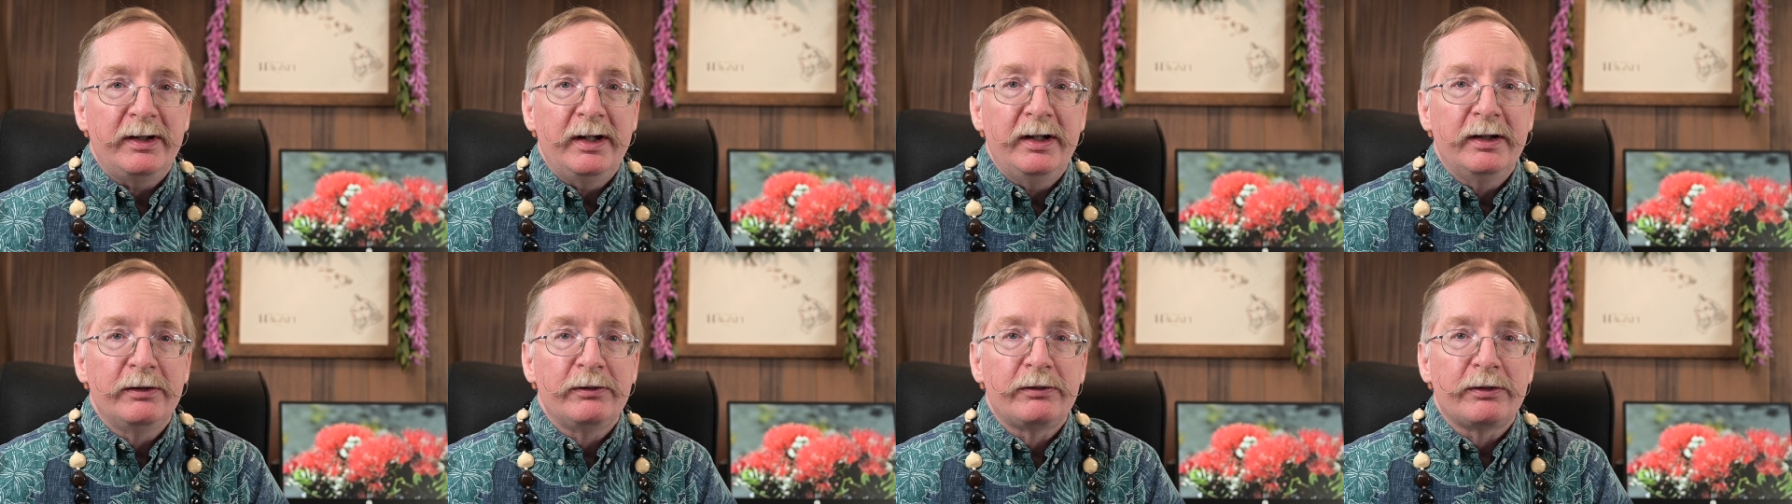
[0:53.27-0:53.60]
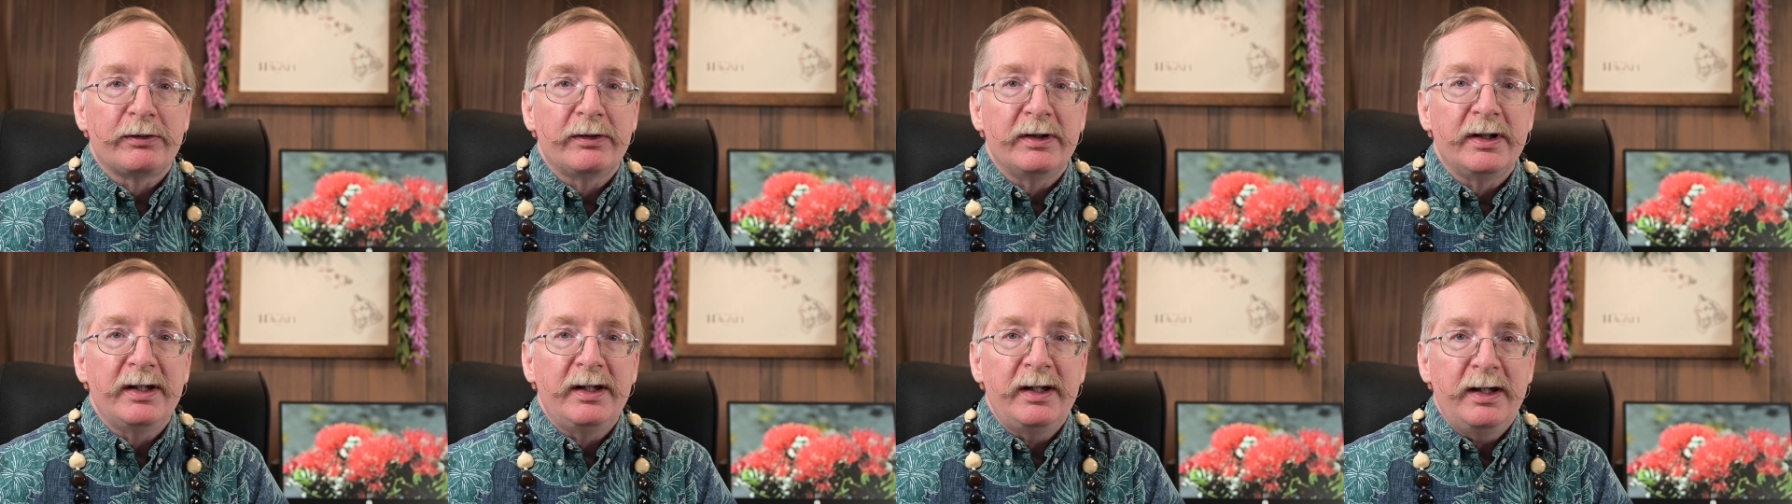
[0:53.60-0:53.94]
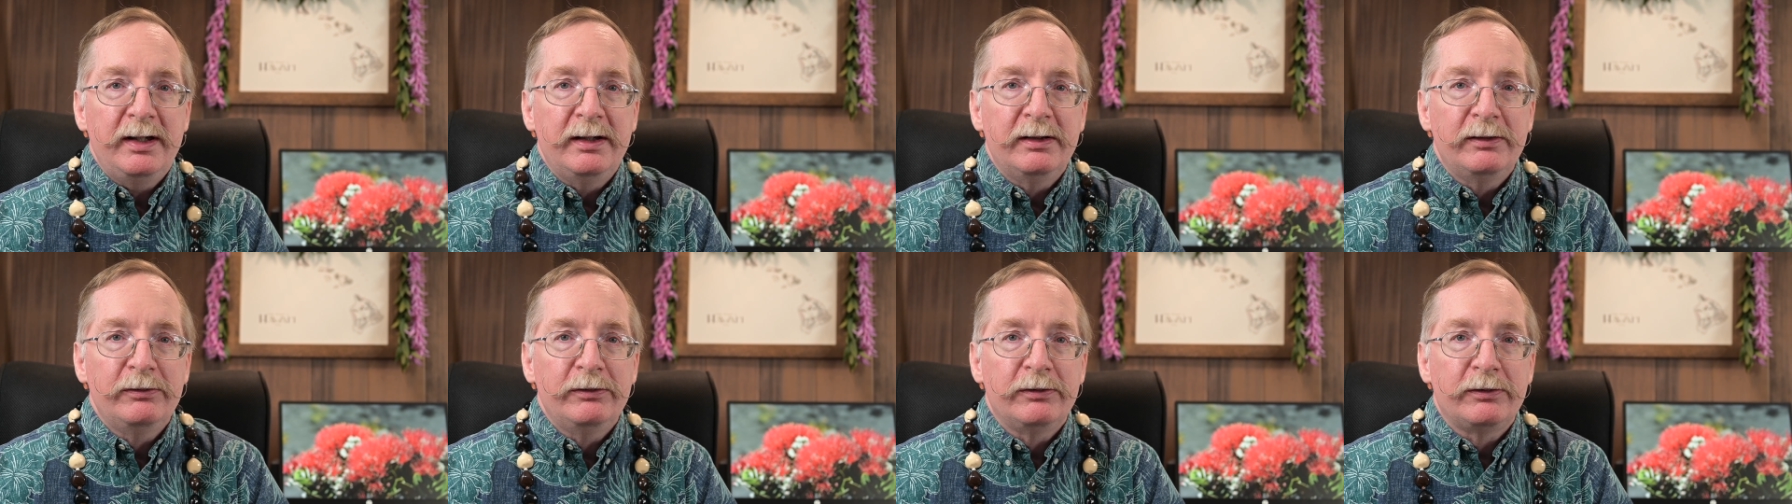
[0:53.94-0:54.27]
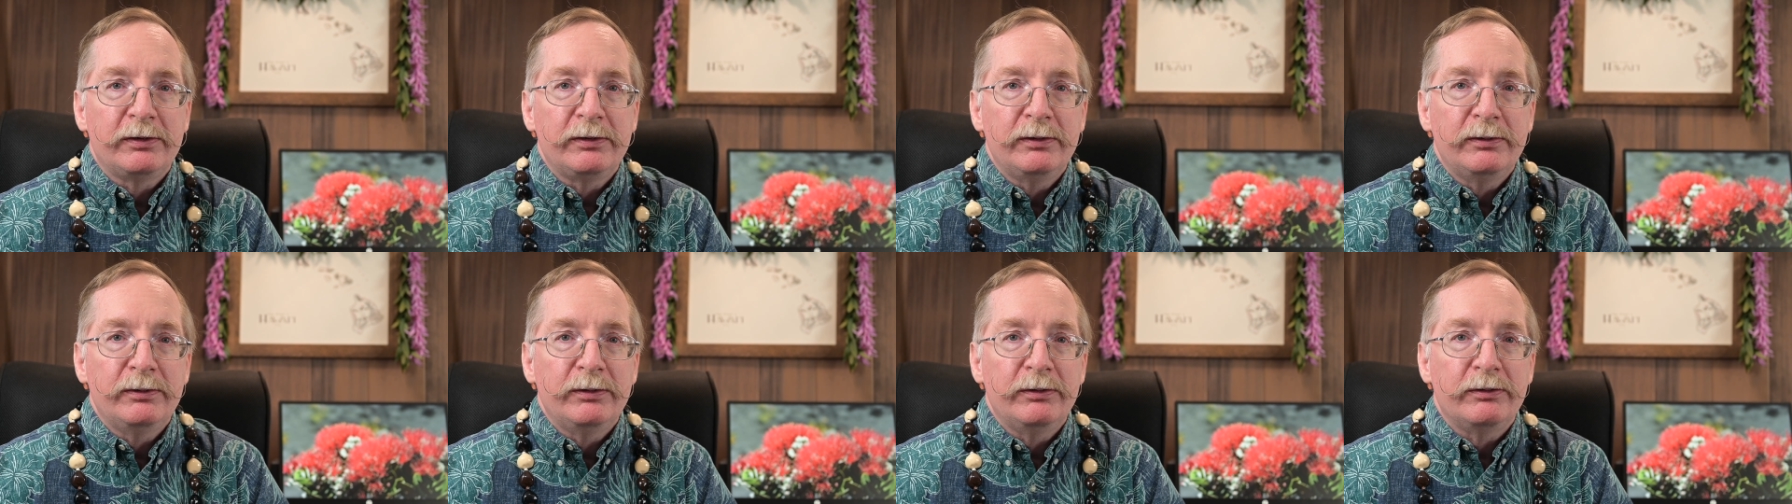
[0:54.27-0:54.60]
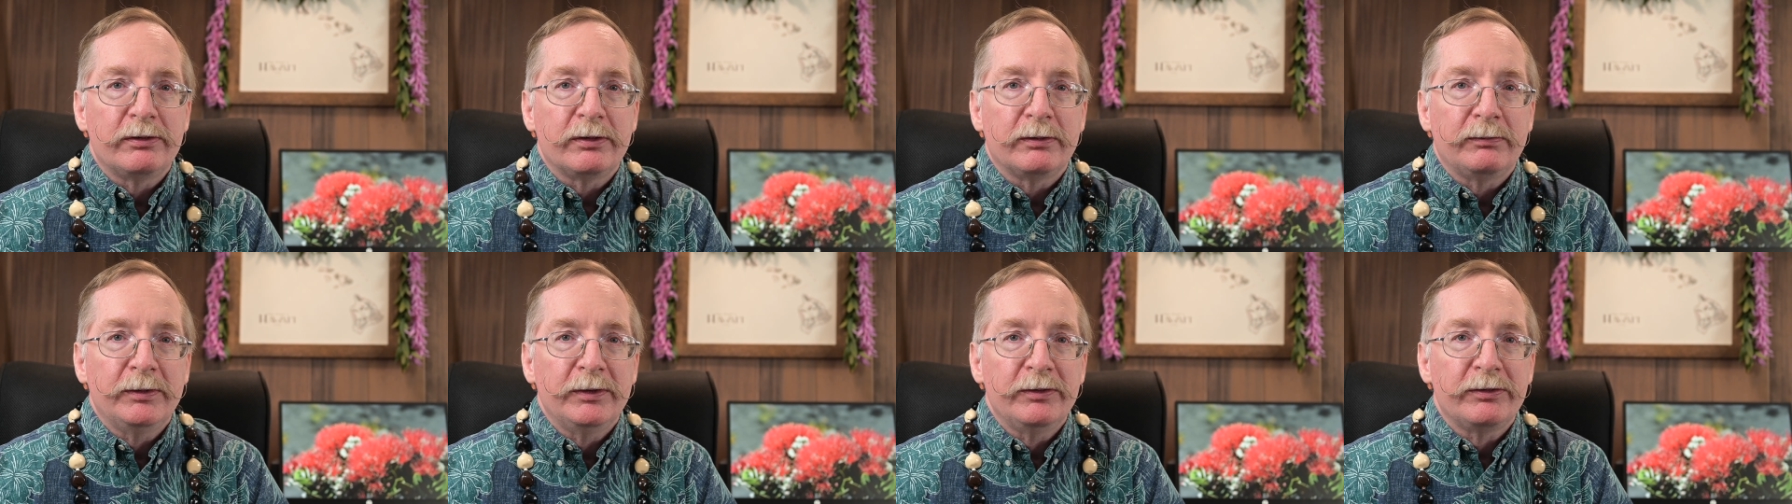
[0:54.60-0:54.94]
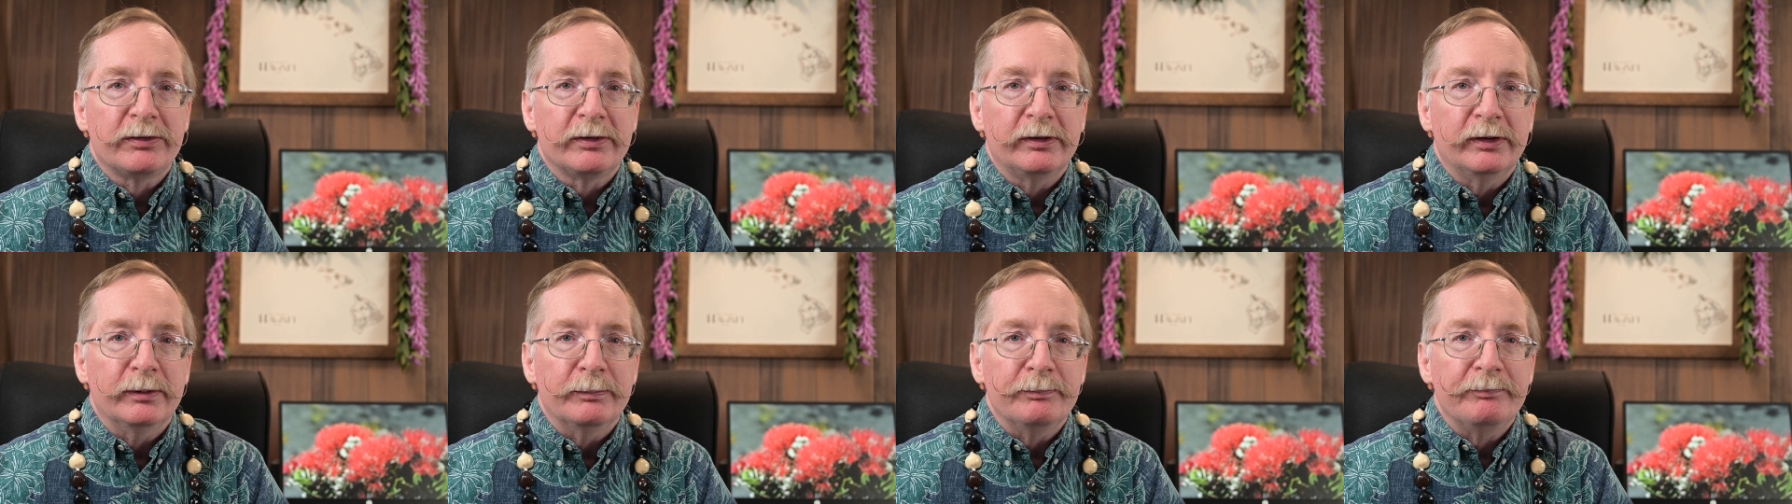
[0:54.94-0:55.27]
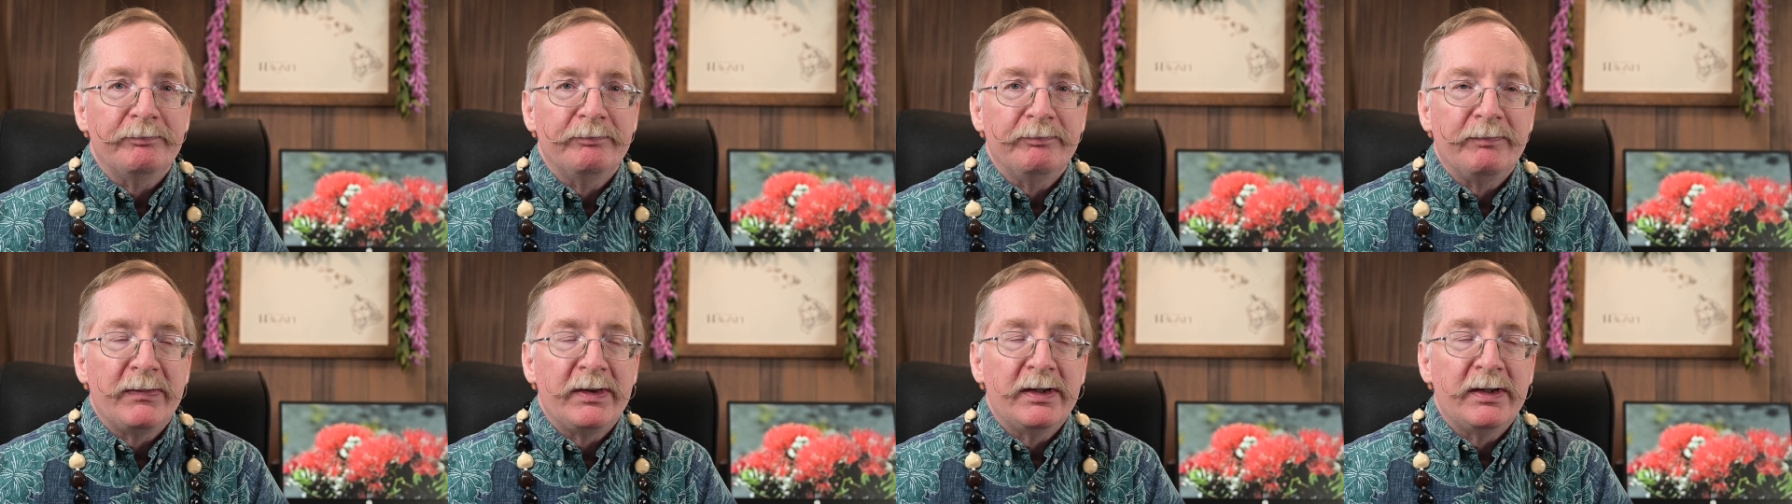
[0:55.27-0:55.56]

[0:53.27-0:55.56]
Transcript: entry into Jerusalem,